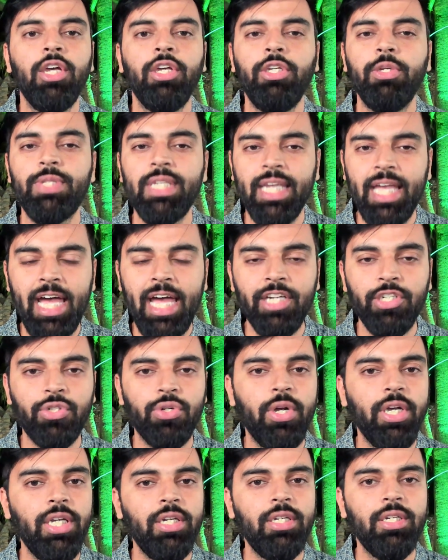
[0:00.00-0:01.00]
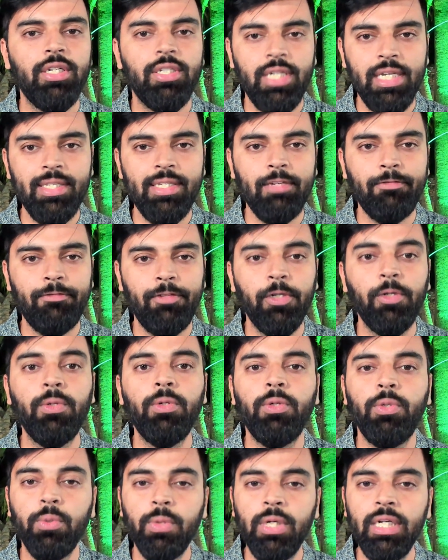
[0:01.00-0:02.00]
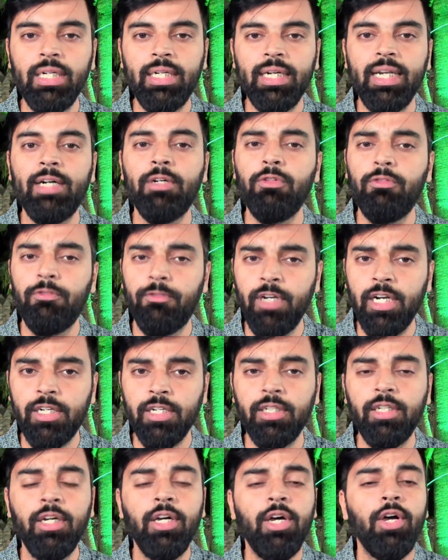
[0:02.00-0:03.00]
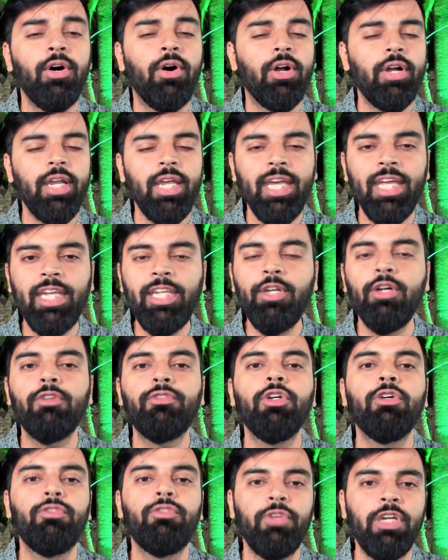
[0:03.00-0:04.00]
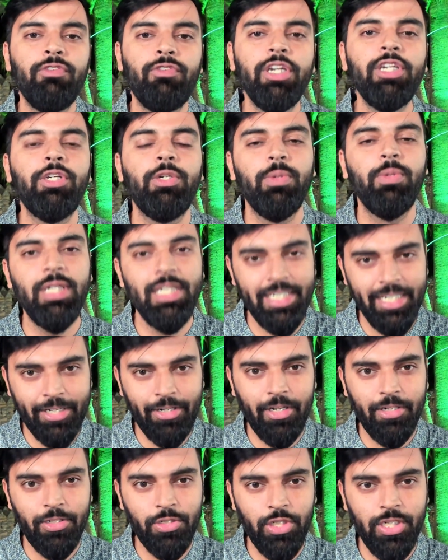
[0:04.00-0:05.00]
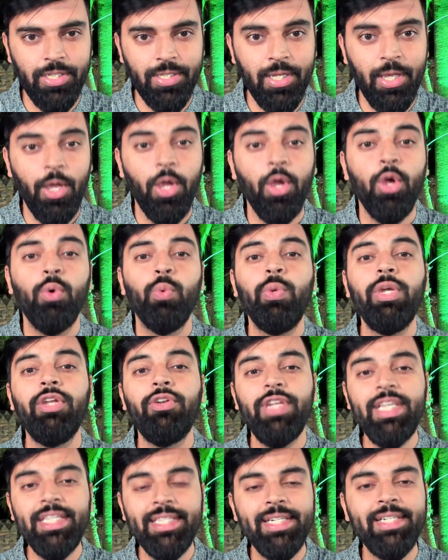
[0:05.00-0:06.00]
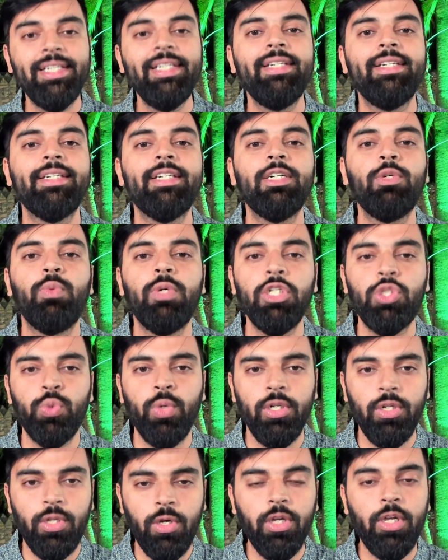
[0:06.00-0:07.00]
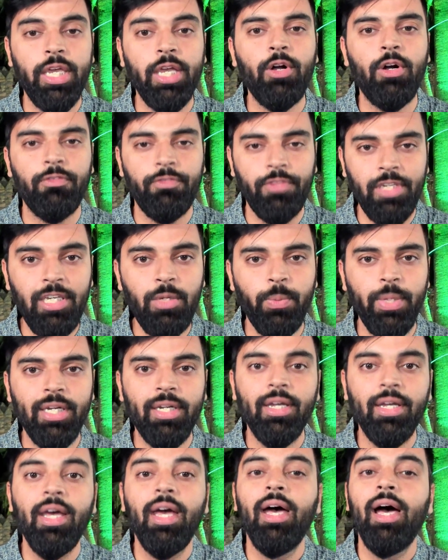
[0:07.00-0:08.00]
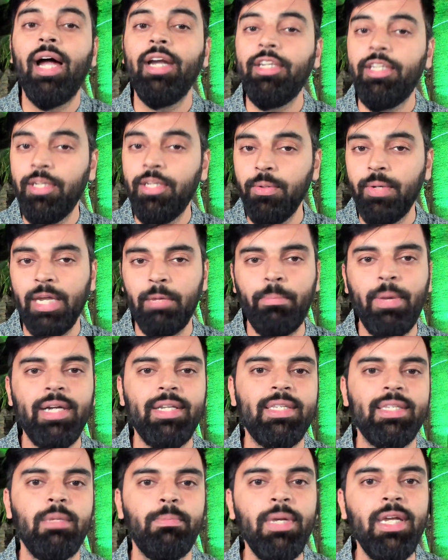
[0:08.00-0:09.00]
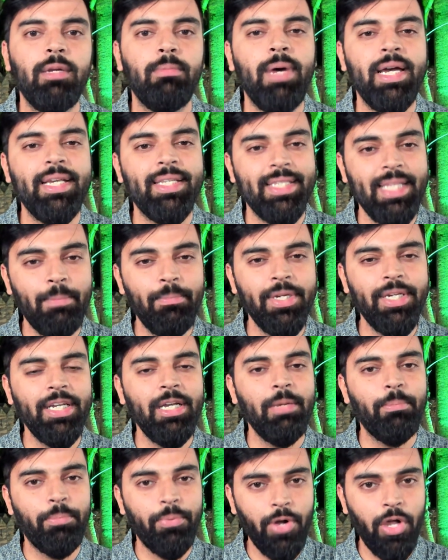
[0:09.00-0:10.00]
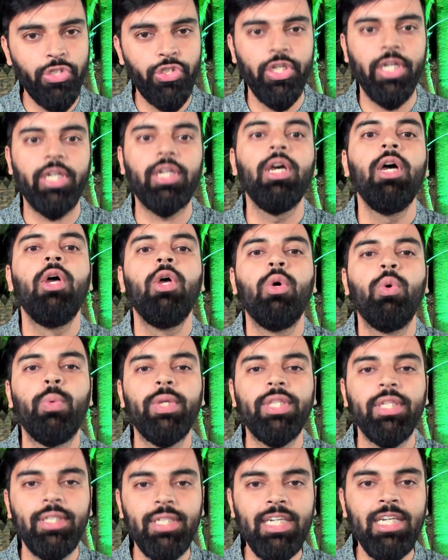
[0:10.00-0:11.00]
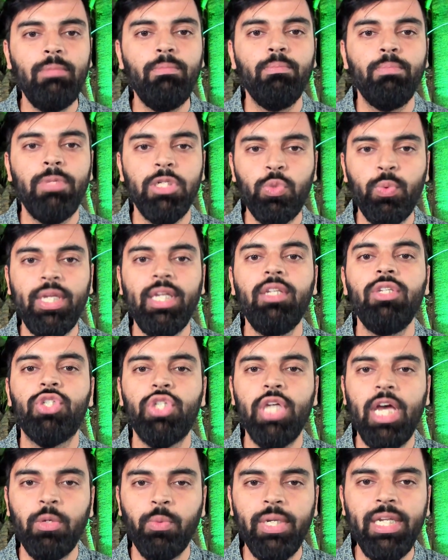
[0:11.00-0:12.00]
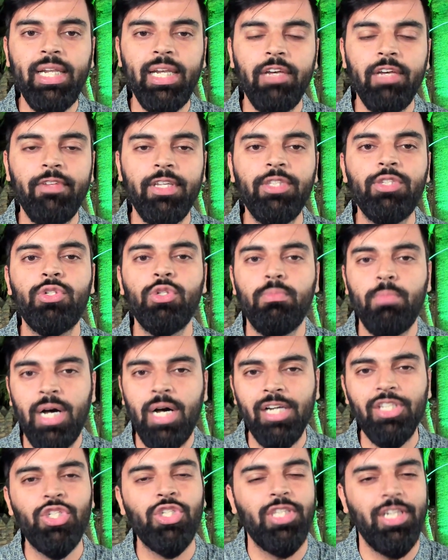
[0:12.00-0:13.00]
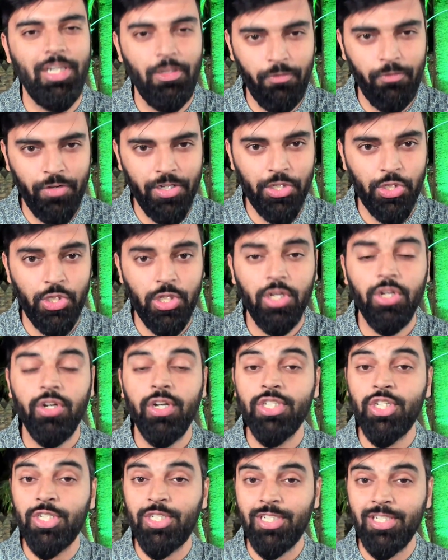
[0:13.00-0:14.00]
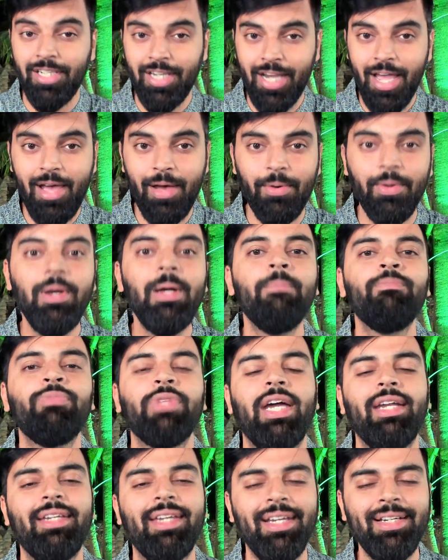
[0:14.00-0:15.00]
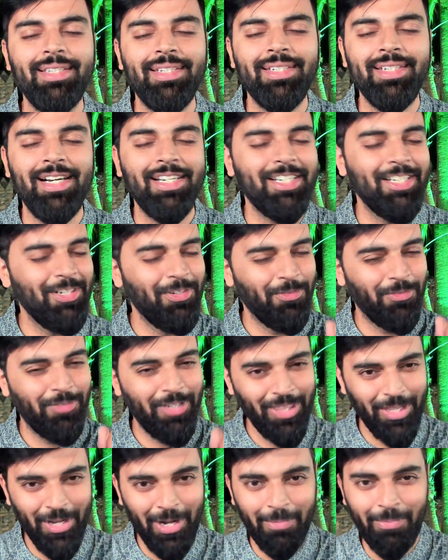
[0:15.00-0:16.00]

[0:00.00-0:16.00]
using Android, TensorFlow, Google Cloud, Flutter, or any of your favorite Google technologies. We recently did a virtual kickoff event, and you can participate by submitting a project with a team between January 11th to March 31st. Register now and get started with your